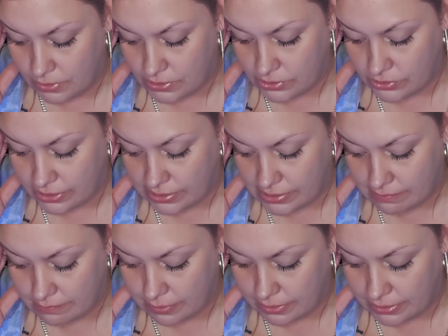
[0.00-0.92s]

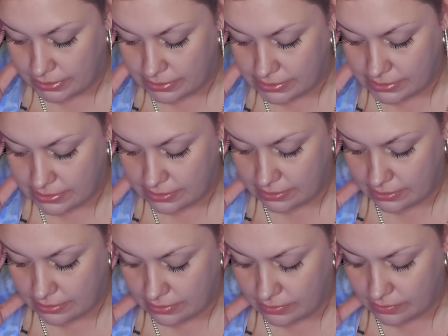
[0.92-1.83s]
stress and burdens,
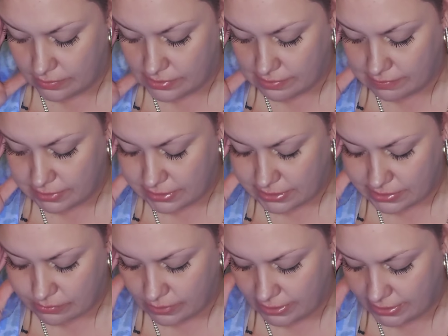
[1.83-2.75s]
you know, something
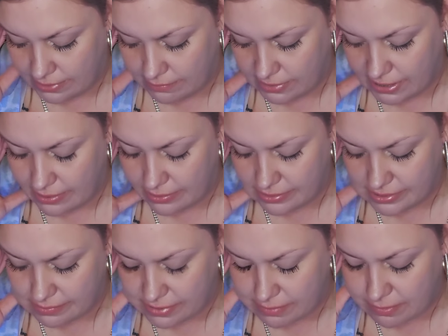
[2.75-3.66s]
that's weighing them down or
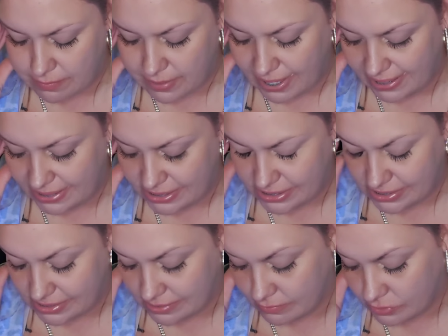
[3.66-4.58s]
some type of baggage
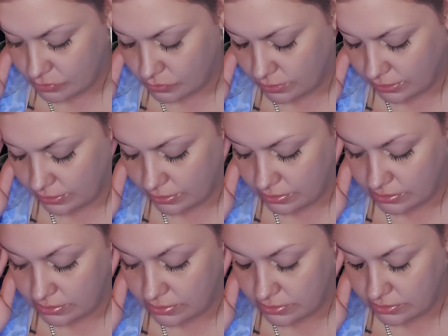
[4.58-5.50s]
that someone's holding
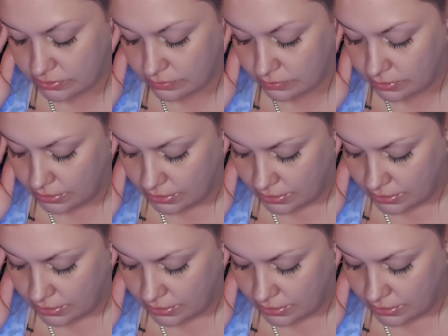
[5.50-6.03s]
on to